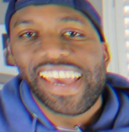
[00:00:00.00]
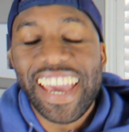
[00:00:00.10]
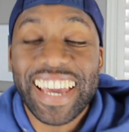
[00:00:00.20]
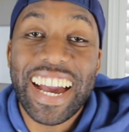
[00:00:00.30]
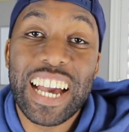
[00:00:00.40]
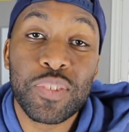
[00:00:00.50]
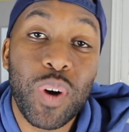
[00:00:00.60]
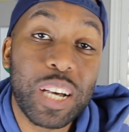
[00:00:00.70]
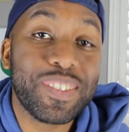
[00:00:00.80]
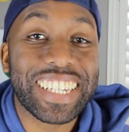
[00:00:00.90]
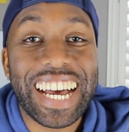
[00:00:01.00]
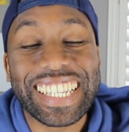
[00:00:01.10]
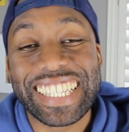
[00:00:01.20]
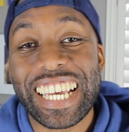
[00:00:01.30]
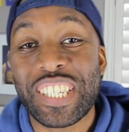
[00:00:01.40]
Hey guys, welcome to
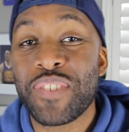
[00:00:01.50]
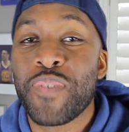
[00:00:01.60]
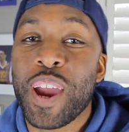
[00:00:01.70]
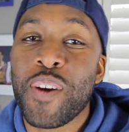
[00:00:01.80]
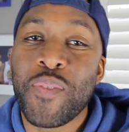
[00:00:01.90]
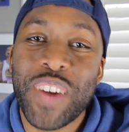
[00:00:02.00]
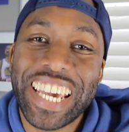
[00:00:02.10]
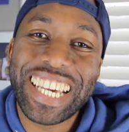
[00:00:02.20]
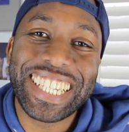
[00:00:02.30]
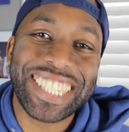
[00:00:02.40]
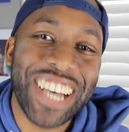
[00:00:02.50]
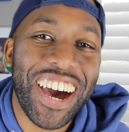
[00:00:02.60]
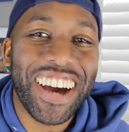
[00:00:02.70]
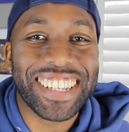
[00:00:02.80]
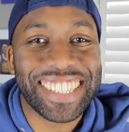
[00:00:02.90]
Casa Station, where we
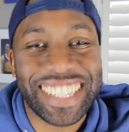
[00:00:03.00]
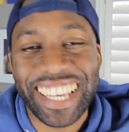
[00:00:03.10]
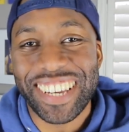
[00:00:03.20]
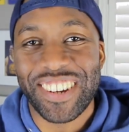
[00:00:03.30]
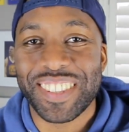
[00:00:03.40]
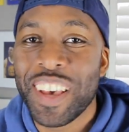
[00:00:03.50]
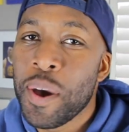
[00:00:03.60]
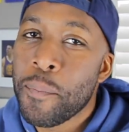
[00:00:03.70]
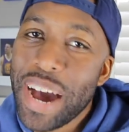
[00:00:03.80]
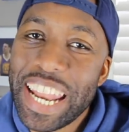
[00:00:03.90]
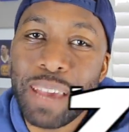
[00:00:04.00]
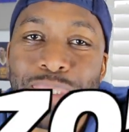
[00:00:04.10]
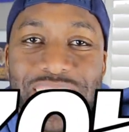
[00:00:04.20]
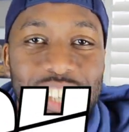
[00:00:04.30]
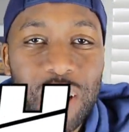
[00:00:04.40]
talk sneakers. My name
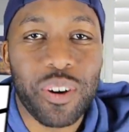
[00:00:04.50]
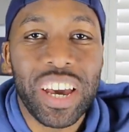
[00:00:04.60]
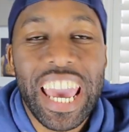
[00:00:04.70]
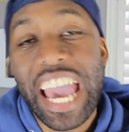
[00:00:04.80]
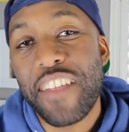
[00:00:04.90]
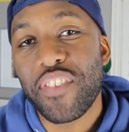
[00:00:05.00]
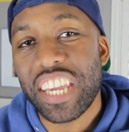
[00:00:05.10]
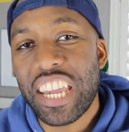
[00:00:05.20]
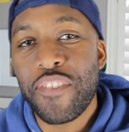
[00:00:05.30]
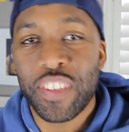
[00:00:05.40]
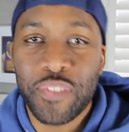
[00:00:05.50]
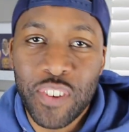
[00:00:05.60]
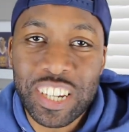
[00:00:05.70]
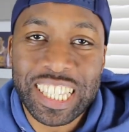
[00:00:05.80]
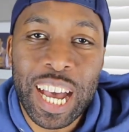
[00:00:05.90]
is Zoe, and if you're here for the
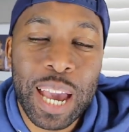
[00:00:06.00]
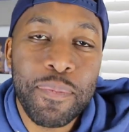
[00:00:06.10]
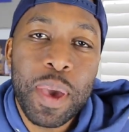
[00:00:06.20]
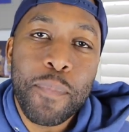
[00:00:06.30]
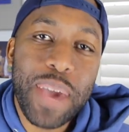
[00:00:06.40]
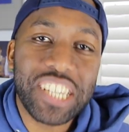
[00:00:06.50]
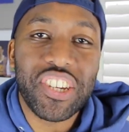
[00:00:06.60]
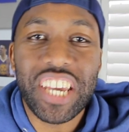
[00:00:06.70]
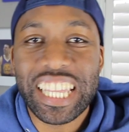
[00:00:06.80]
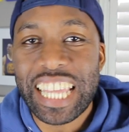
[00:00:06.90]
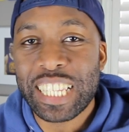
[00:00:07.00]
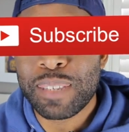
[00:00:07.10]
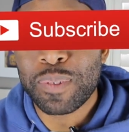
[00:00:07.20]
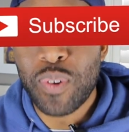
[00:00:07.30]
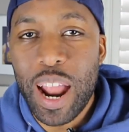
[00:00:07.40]
first time, make sure you hit that
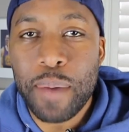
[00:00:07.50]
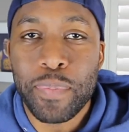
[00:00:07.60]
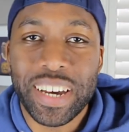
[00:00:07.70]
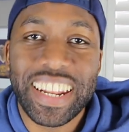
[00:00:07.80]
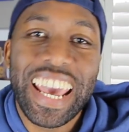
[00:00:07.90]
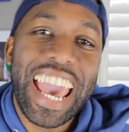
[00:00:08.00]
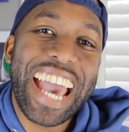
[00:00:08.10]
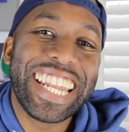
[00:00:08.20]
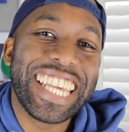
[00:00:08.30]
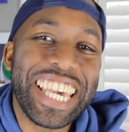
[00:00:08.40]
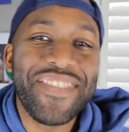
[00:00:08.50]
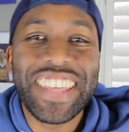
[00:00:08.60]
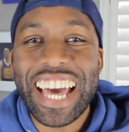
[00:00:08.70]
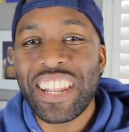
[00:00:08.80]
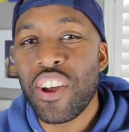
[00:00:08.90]
subscribe button and
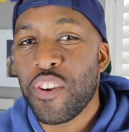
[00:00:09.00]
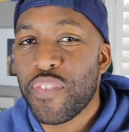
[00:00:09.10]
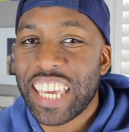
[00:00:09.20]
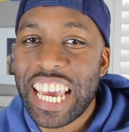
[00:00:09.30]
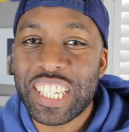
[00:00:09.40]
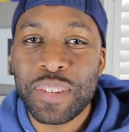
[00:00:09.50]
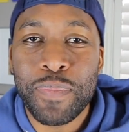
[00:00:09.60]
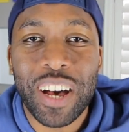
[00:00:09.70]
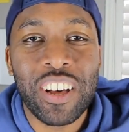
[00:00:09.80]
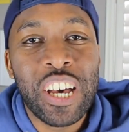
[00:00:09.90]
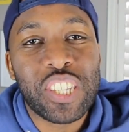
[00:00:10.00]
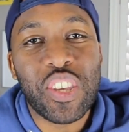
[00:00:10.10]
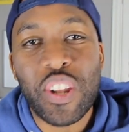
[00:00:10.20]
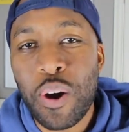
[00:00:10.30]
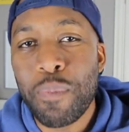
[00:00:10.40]
even that notification bell
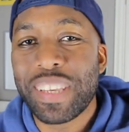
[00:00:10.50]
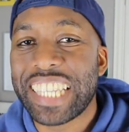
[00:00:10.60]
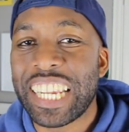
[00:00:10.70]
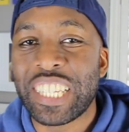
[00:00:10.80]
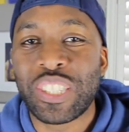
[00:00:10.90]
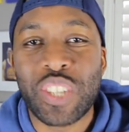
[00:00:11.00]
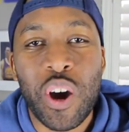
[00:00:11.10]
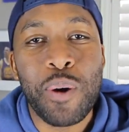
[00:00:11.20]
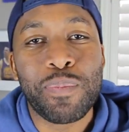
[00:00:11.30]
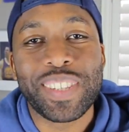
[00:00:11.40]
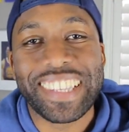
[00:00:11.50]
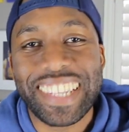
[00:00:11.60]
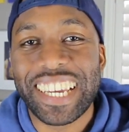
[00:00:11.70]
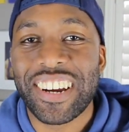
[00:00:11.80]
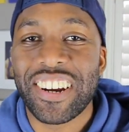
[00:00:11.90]
so you don't miss any dope
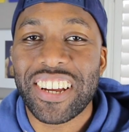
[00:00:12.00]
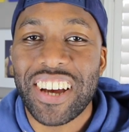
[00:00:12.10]
sneaker